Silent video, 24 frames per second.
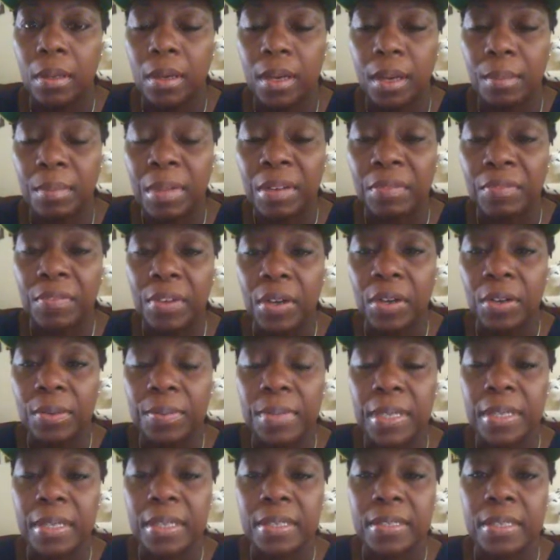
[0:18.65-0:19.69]
on my phone
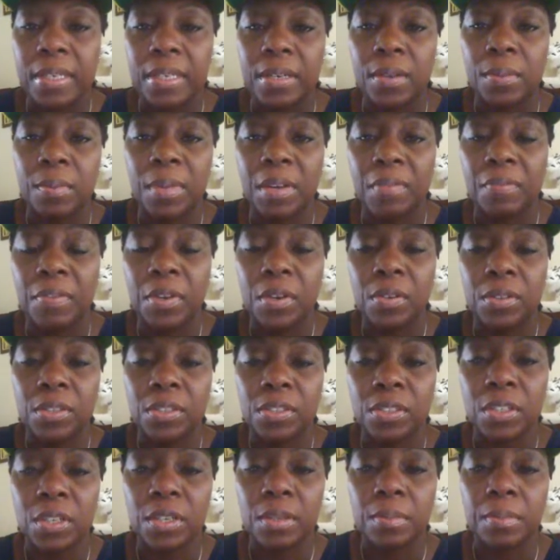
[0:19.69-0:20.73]
because I know my phone
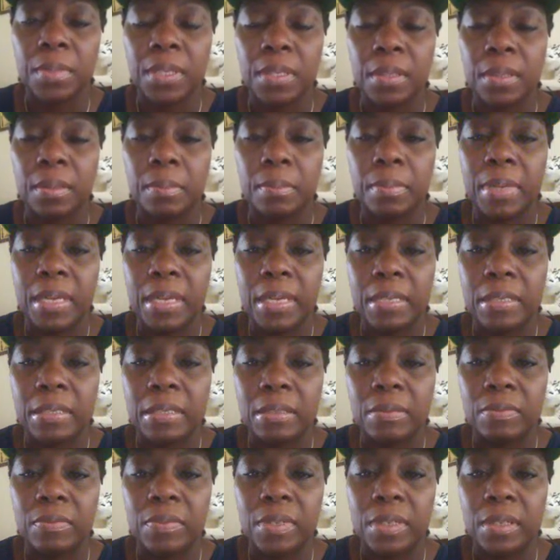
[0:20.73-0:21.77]
is going to be the
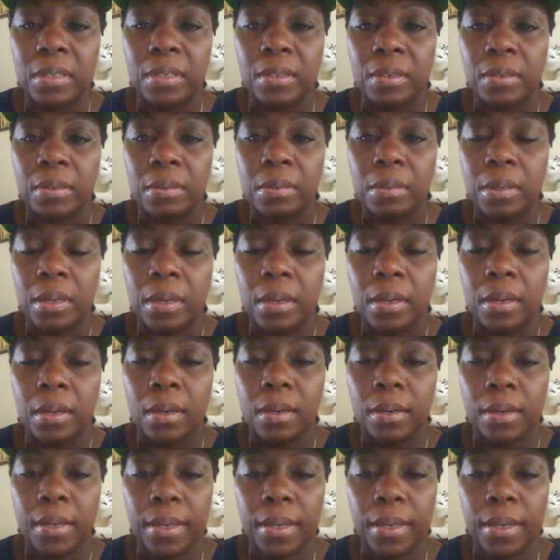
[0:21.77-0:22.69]
best video uh,